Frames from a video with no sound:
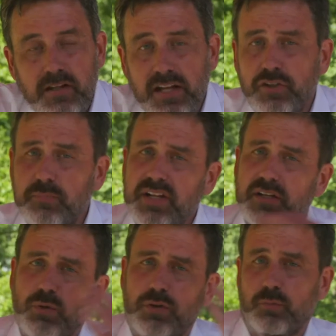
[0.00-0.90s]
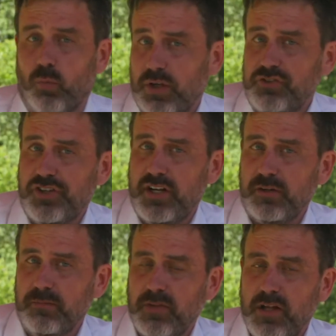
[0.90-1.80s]
It could be anywhere from one
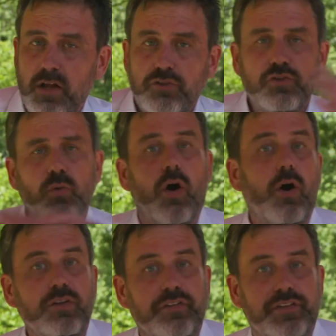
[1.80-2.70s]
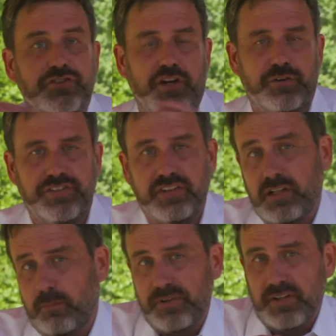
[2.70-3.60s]
share to all of the shares in the
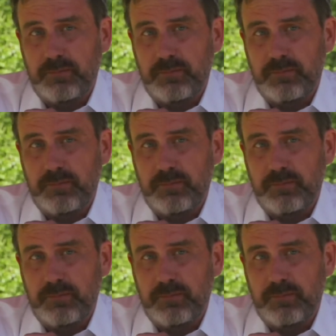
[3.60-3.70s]
company.